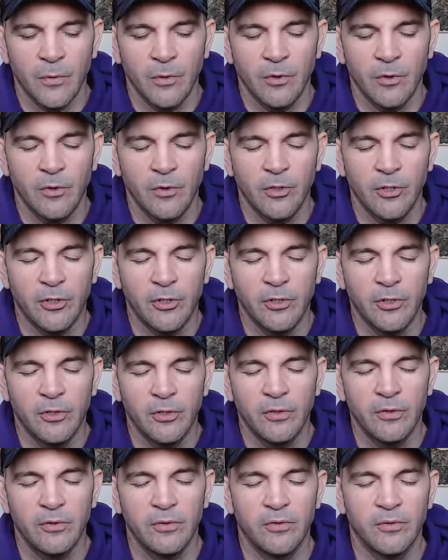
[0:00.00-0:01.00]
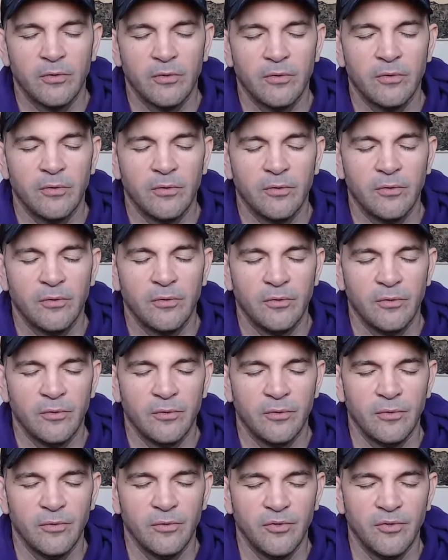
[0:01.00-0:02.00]
Good.
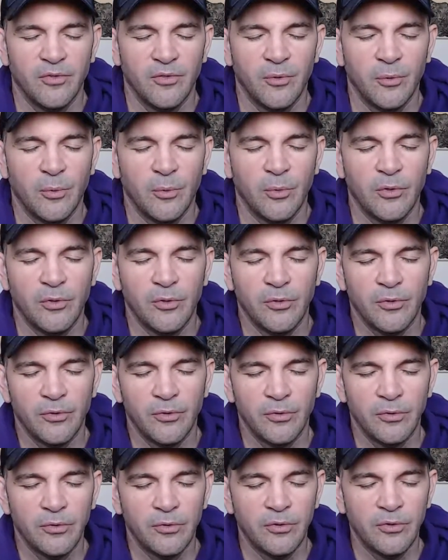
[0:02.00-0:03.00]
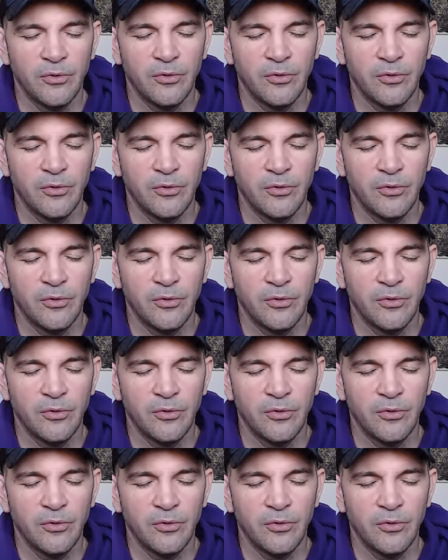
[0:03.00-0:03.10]
So we'll